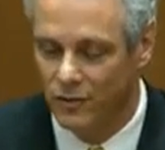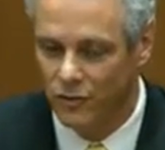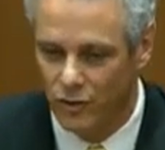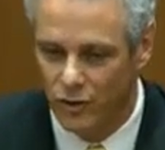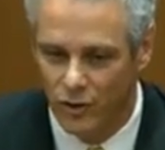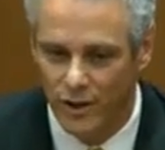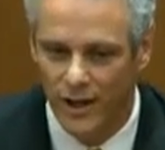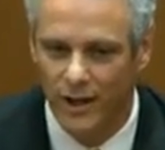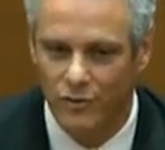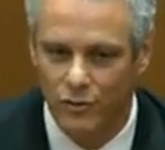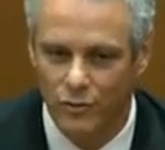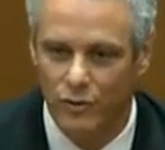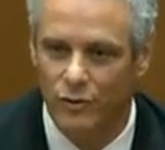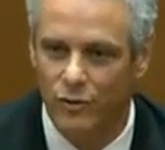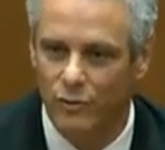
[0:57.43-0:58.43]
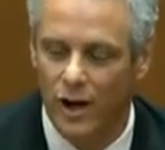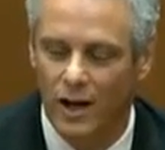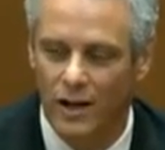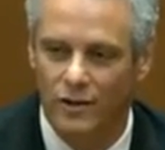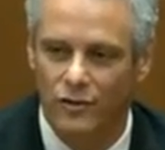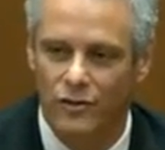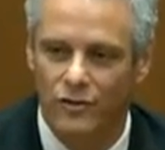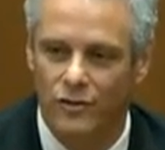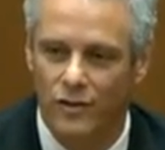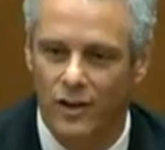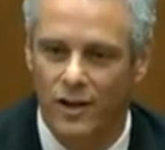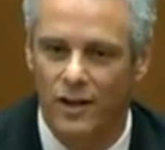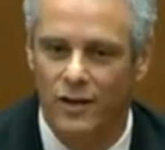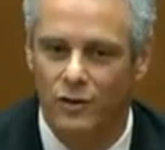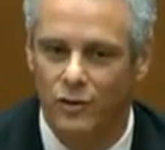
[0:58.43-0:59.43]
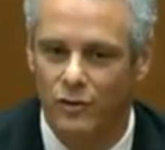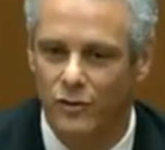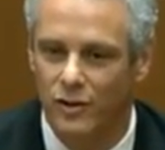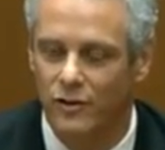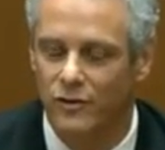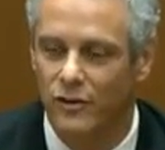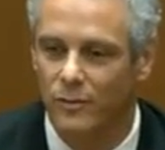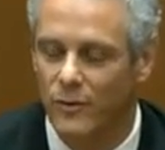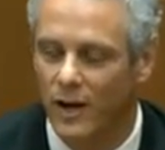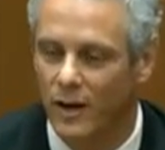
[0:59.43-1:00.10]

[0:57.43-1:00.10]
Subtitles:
Yes, sir. Gastroenterologists use it